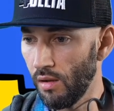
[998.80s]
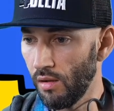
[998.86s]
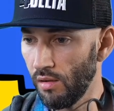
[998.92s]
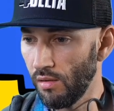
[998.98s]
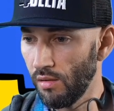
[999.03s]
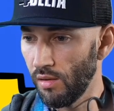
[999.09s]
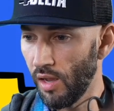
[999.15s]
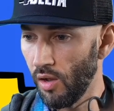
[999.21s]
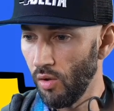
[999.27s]

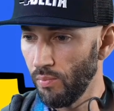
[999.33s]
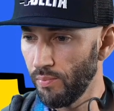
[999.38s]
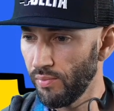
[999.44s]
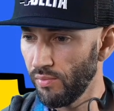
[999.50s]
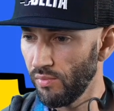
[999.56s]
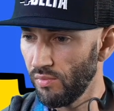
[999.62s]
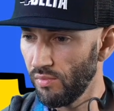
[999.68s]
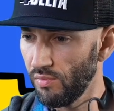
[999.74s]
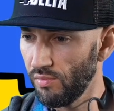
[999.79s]
help
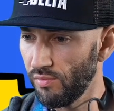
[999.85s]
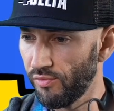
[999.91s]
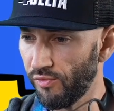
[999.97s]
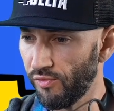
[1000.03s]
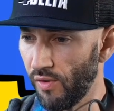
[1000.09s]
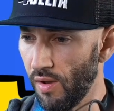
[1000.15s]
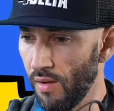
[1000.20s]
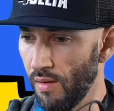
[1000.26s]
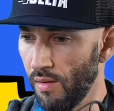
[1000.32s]

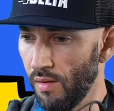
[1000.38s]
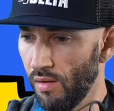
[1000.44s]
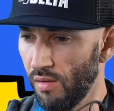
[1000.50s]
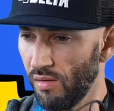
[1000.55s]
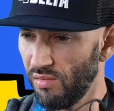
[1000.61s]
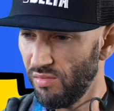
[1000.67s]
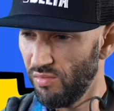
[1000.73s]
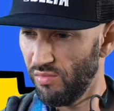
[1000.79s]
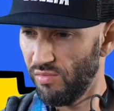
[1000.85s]
from
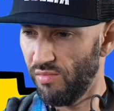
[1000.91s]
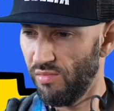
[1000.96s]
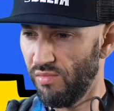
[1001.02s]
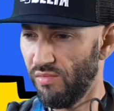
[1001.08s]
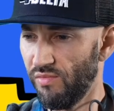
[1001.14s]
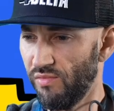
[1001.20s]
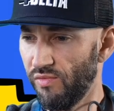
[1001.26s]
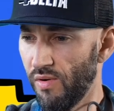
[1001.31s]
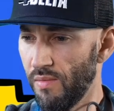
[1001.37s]

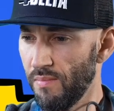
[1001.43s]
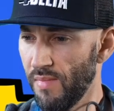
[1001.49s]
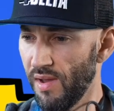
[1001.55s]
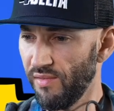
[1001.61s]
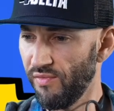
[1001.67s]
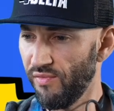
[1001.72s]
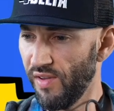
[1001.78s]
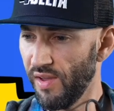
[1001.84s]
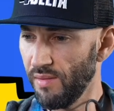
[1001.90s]
my
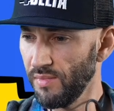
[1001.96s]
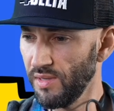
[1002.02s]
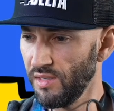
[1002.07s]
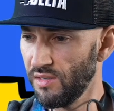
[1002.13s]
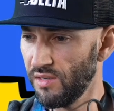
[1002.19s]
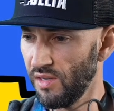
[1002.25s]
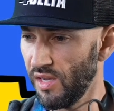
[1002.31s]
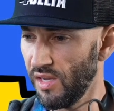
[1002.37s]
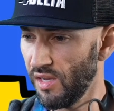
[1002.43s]
family
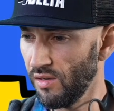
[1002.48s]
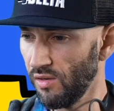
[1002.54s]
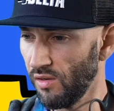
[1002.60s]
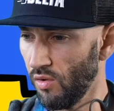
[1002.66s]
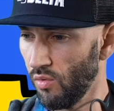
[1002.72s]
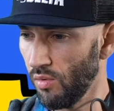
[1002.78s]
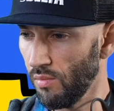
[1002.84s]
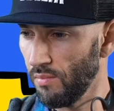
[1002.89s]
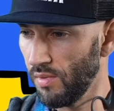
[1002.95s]
to get
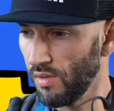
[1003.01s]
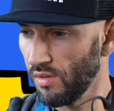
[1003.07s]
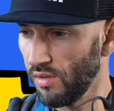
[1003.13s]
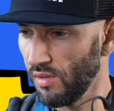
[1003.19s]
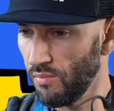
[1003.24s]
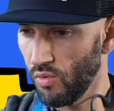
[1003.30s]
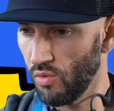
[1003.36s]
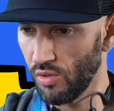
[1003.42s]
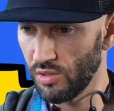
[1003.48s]
lower monthly
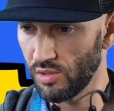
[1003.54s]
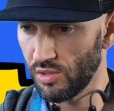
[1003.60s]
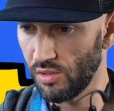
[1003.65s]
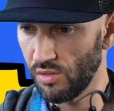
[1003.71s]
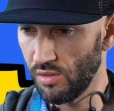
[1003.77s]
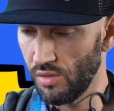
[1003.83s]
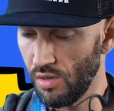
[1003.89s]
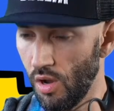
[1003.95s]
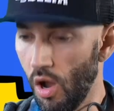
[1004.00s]
mortgage.
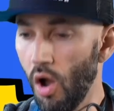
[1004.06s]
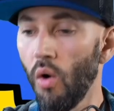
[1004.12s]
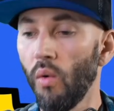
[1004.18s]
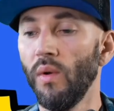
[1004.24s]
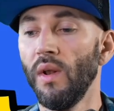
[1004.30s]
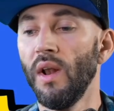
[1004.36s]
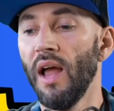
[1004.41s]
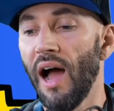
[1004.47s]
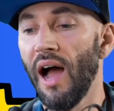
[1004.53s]
Oh,
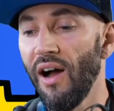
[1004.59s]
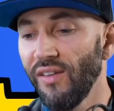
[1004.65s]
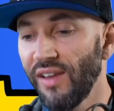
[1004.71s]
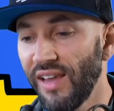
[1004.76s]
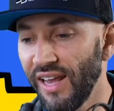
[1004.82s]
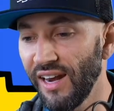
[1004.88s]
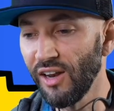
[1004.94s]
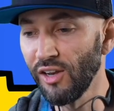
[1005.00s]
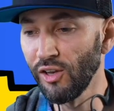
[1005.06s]
I'll
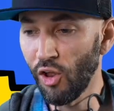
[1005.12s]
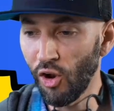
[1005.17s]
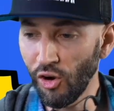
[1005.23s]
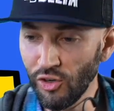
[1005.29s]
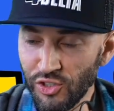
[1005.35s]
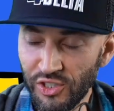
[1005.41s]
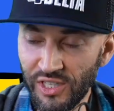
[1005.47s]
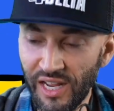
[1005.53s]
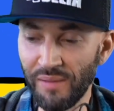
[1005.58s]
get a
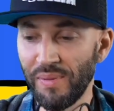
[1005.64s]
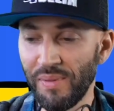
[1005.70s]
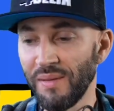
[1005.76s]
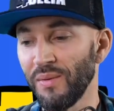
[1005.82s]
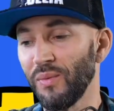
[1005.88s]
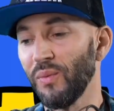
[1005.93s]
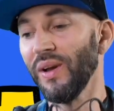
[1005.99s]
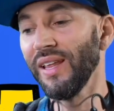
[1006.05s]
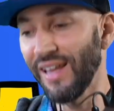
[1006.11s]
larger down
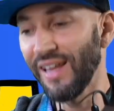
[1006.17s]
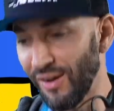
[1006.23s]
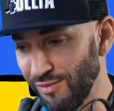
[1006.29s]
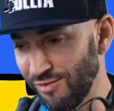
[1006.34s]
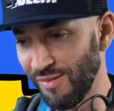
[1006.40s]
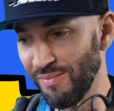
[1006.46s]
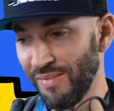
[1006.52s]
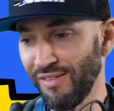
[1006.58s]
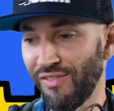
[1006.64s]
payment with help
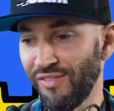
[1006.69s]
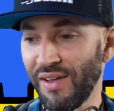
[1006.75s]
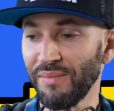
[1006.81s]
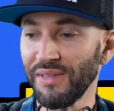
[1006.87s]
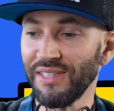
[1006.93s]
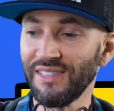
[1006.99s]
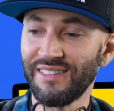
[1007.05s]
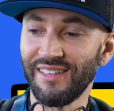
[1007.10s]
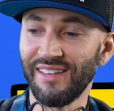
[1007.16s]
from my
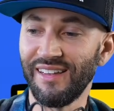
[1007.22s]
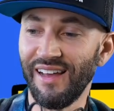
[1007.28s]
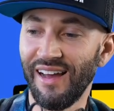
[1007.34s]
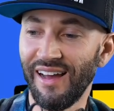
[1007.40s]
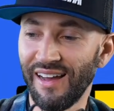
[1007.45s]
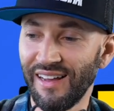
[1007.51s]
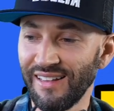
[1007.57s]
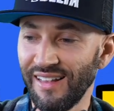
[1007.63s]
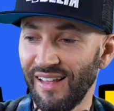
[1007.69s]
family to
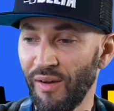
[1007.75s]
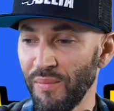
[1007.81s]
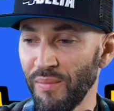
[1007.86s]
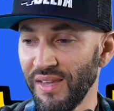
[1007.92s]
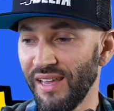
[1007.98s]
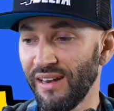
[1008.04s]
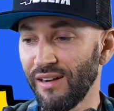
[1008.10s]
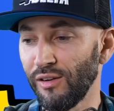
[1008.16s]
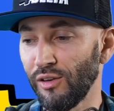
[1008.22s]
help me
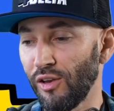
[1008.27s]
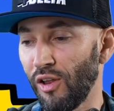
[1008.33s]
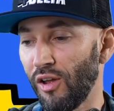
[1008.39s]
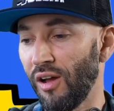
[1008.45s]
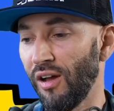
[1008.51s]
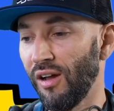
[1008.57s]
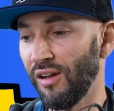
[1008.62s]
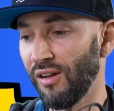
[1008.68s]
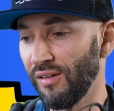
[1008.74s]
get
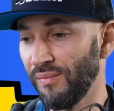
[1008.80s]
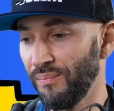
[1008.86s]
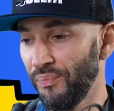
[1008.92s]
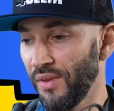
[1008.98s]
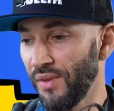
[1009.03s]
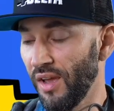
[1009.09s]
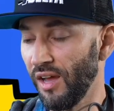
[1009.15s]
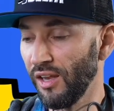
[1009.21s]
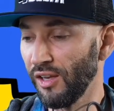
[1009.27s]
a
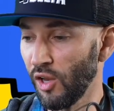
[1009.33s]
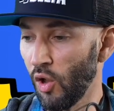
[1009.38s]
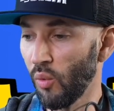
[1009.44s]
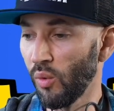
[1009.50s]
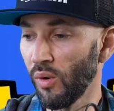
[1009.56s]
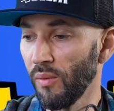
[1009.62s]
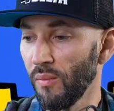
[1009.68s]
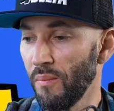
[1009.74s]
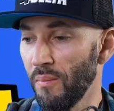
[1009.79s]

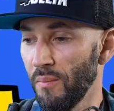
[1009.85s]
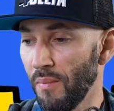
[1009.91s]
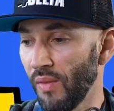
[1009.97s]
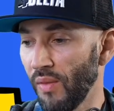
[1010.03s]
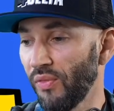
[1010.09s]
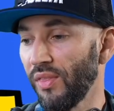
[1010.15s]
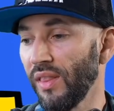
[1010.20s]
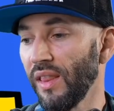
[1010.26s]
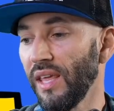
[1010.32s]
lower
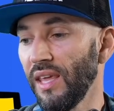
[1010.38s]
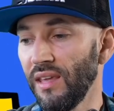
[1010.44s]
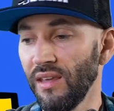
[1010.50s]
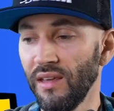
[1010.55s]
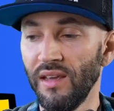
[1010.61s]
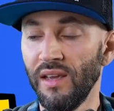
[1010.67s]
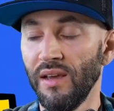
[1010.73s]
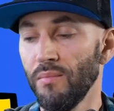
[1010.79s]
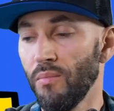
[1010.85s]
monthly
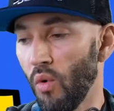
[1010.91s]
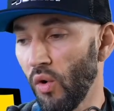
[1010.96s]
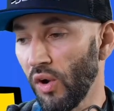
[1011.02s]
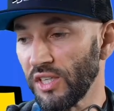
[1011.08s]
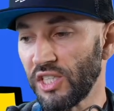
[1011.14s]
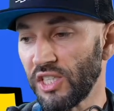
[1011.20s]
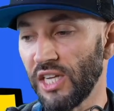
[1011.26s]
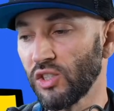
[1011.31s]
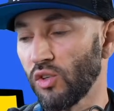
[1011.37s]

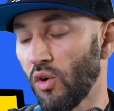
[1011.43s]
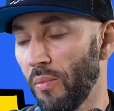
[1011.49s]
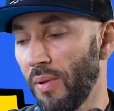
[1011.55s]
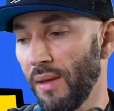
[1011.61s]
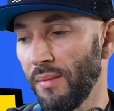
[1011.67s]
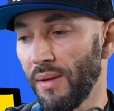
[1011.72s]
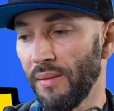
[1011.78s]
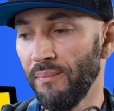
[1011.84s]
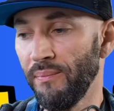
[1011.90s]
mortgage escrow
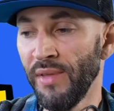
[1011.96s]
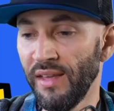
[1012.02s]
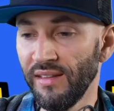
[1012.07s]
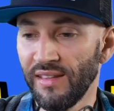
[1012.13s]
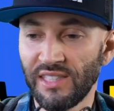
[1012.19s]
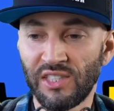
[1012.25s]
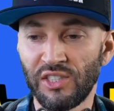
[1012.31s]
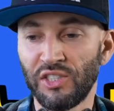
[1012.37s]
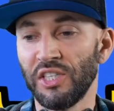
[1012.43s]
payment.
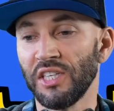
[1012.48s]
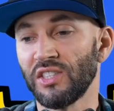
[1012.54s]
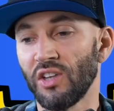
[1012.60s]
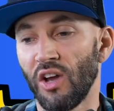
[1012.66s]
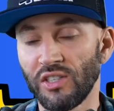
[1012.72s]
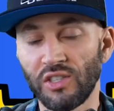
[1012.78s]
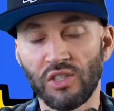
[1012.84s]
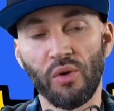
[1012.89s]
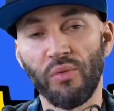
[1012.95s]
This is just
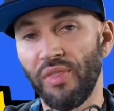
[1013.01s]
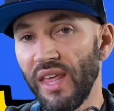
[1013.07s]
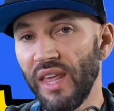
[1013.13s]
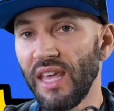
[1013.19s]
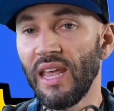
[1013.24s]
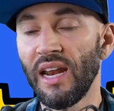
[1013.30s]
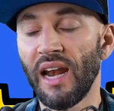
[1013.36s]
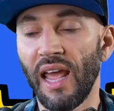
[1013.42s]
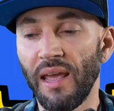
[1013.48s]
also
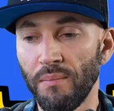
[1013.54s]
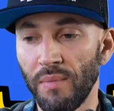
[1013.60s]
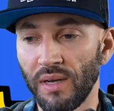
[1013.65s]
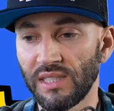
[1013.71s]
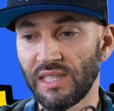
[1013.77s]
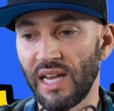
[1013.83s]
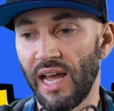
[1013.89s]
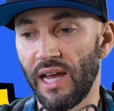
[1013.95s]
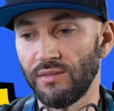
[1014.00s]
thinking, hey,
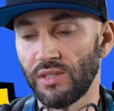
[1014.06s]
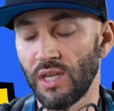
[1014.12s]
must-haves.